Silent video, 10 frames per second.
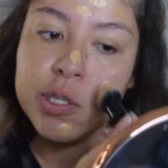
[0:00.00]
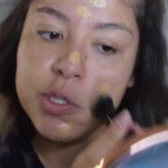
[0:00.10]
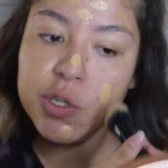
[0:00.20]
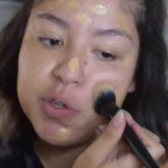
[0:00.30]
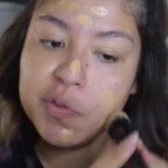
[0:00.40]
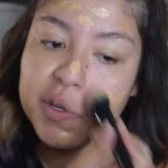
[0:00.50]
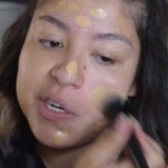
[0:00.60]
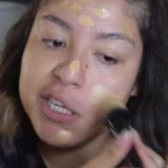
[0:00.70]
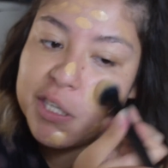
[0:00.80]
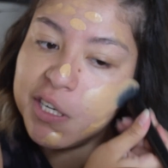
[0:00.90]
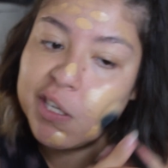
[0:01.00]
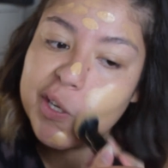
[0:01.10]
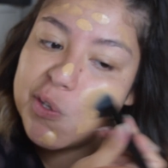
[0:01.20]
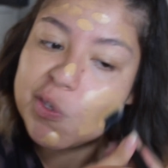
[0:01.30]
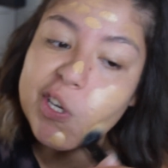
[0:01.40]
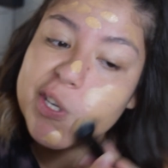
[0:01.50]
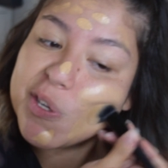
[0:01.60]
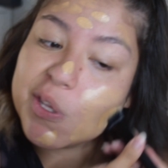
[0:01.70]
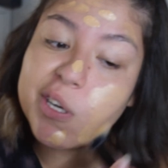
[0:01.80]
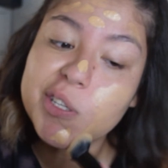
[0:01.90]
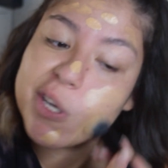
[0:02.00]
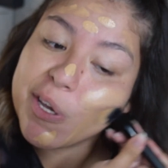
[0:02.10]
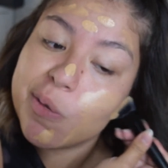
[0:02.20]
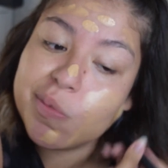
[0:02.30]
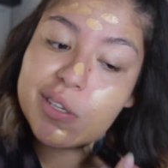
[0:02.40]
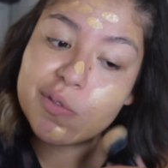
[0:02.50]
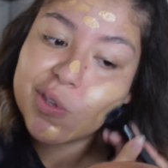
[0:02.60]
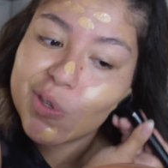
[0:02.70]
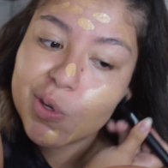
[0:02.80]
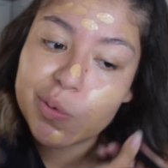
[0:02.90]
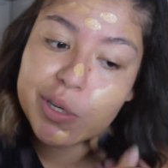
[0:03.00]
to do foundation in such a long time. This feels so